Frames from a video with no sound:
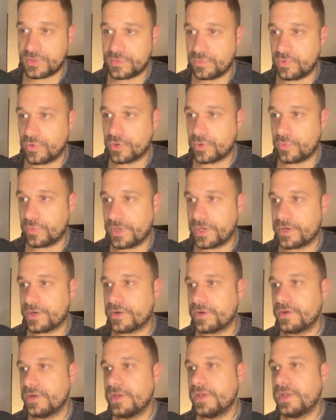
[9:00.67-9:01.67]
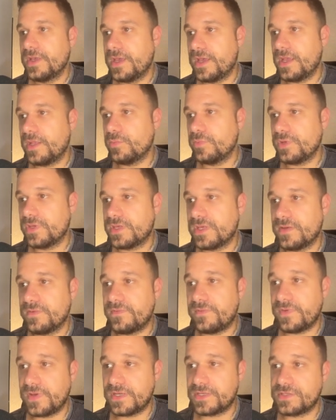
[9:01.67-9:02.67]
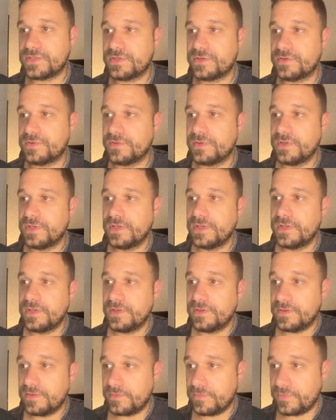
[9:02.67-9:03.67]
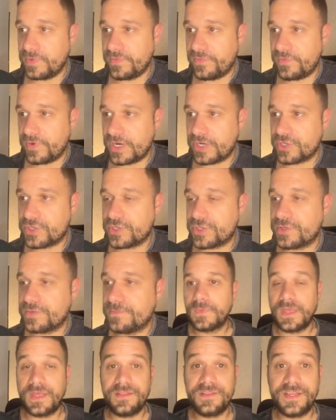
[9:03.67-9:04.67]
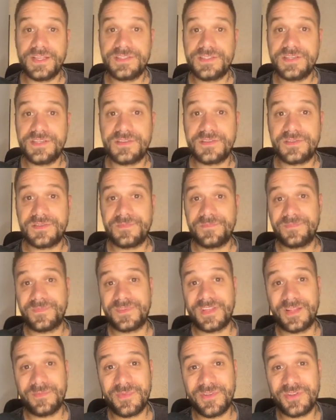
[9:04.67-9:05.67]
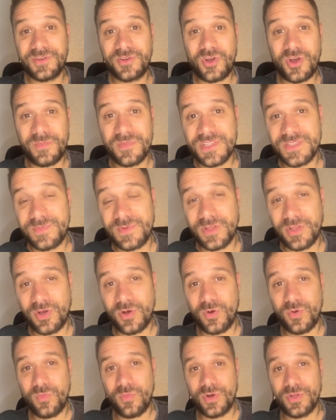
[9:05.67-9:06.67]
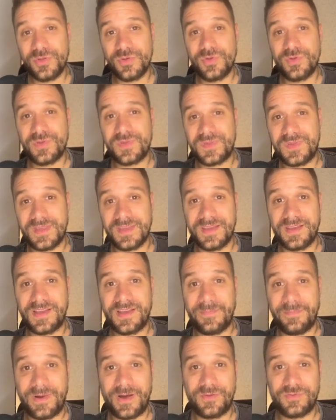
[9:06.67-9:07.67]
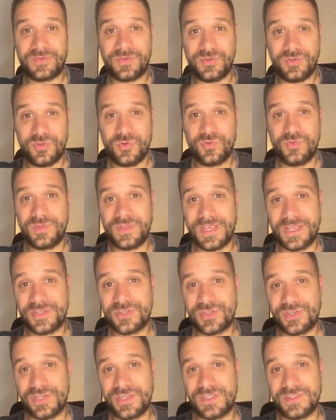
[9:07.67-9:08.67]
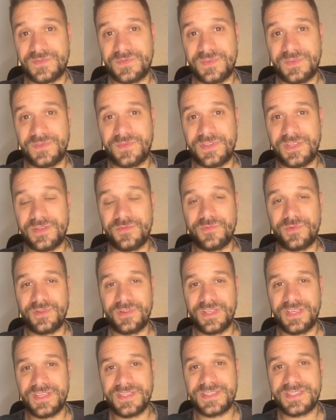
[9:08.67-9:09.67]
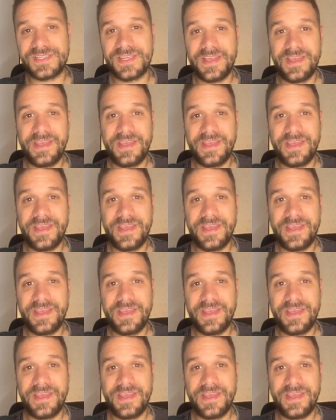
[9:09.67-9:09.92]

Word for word: more quicker and we have faster refresh. And that's it. Tell me in the comments below, what do you think about new Next.js fifteen release?